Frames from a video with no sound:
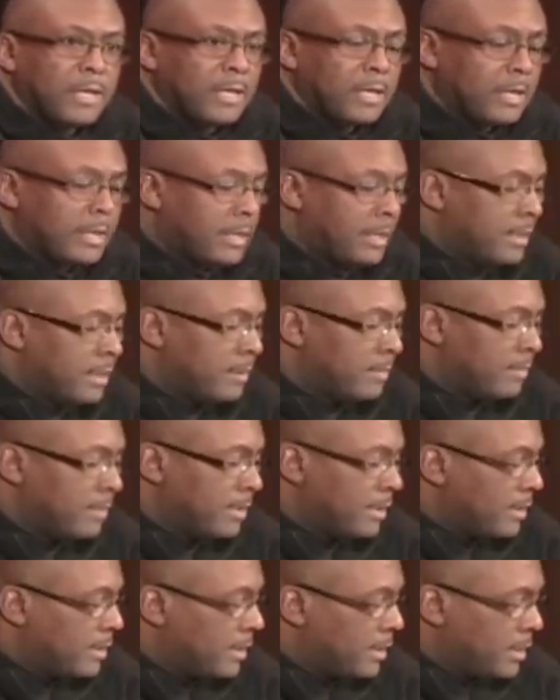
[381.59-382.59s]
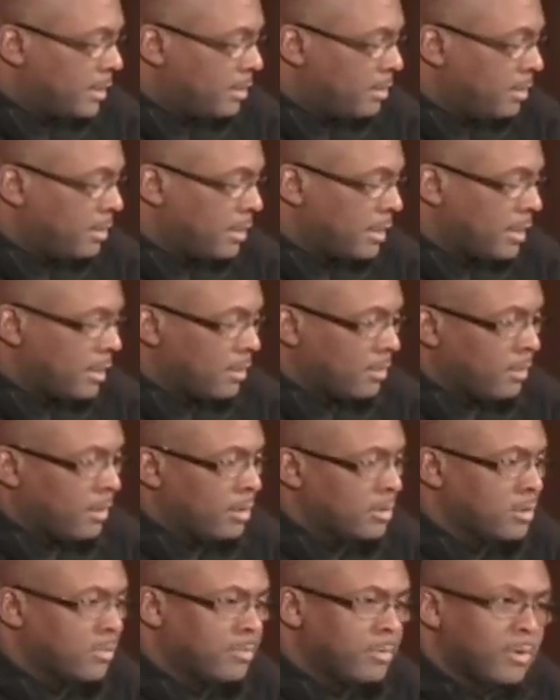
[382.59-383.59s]
Um, I think you look at it
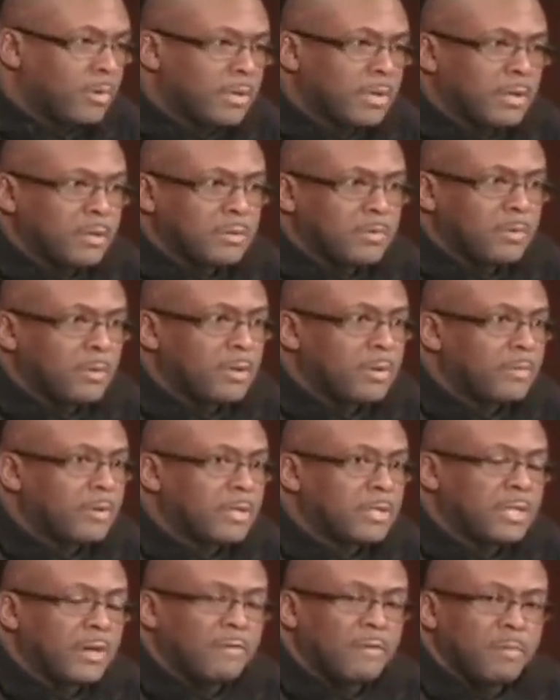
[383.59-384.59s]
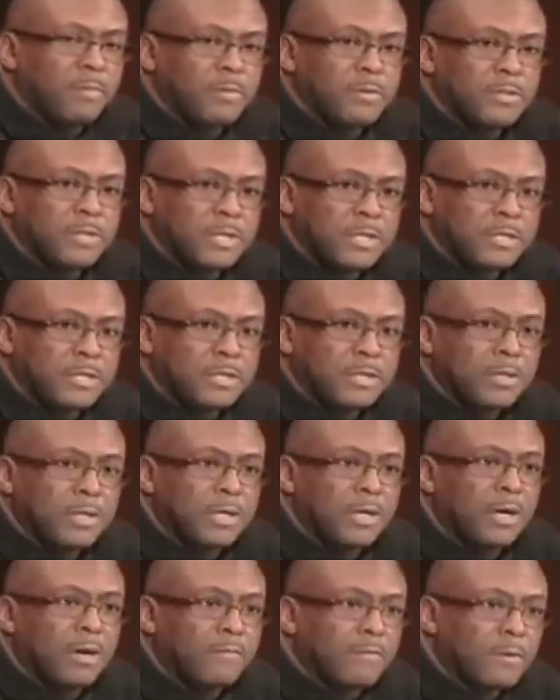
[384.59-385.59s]
across the board, there's pretty much every position
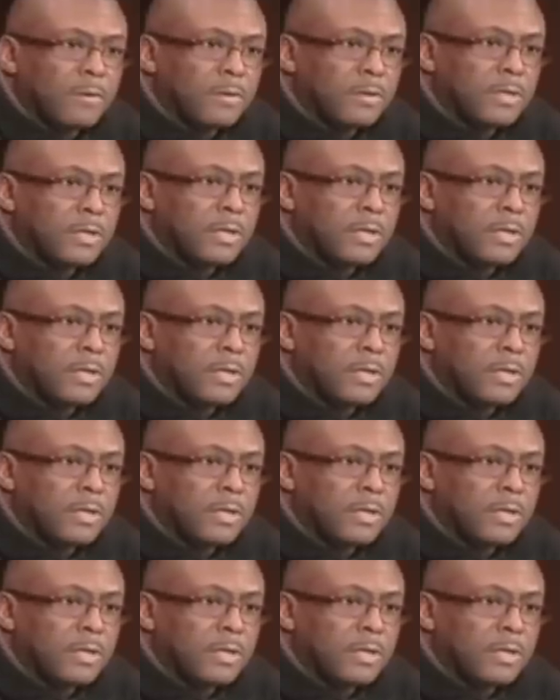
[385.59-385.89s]
covered